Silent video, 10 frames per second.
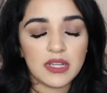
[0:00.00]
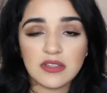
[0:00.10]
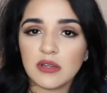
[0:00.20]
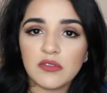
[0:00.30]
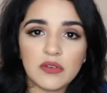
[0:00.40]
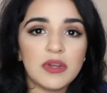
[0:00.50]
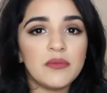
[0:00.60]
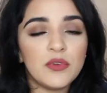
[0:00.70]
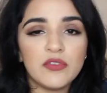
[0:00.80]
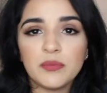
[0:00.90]
and some of them have
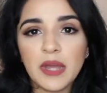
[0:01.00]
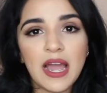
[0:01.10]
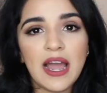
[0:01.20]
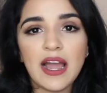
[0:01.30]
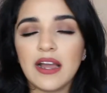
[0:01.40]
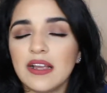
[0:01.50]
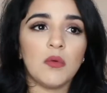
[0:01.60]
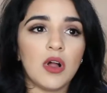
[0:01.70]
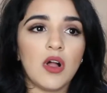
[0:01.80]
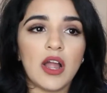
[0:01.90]
moved back. Well,